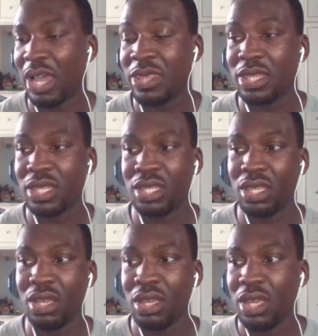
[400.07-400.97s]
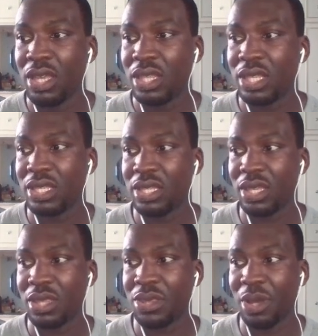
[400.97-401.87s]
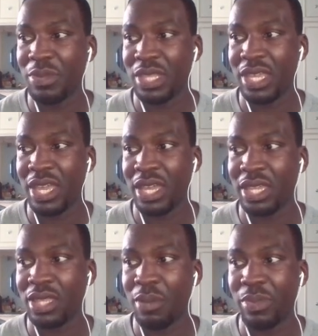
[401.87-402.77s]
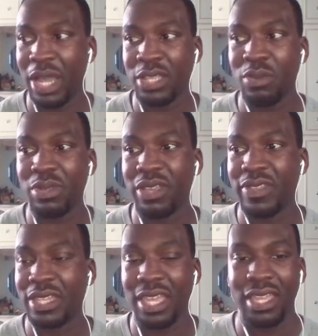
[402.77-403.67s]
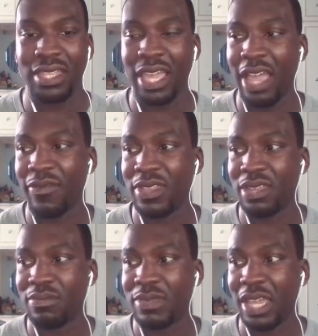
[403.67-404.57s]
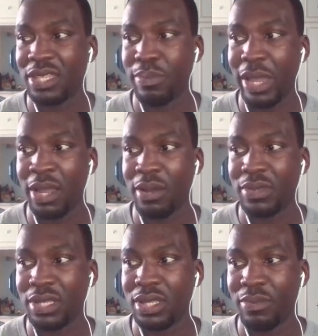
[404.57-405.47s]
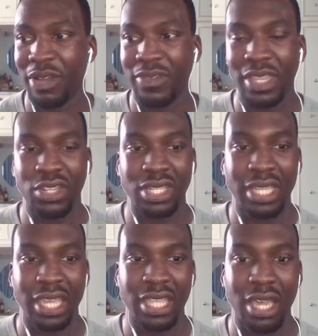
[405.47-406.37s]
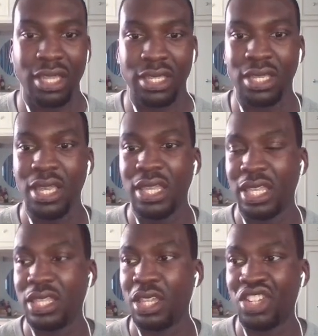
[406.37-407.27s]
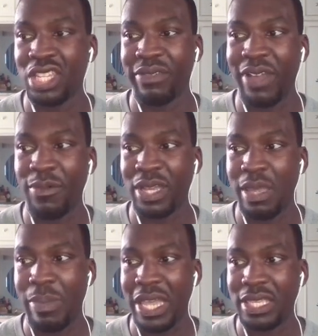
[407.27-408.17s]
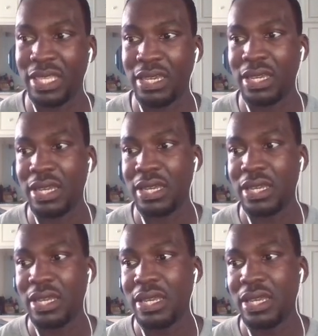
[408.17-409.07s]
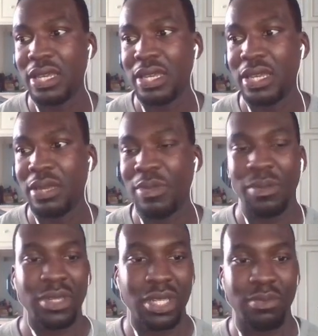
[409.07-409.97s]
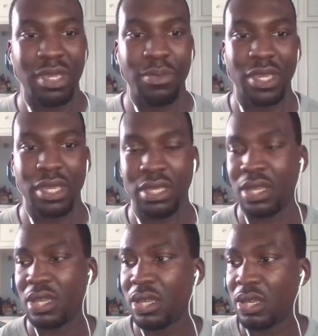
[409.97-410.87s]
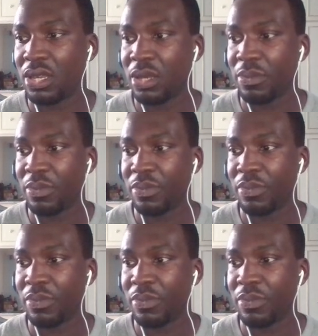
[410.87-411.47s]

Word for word: I think this is a this is a thumb in the air number. I don't believe that they they have any data to back up this number. I think they're just saying that because they need to justify why they're banning it. Maybe just me being a uh, um,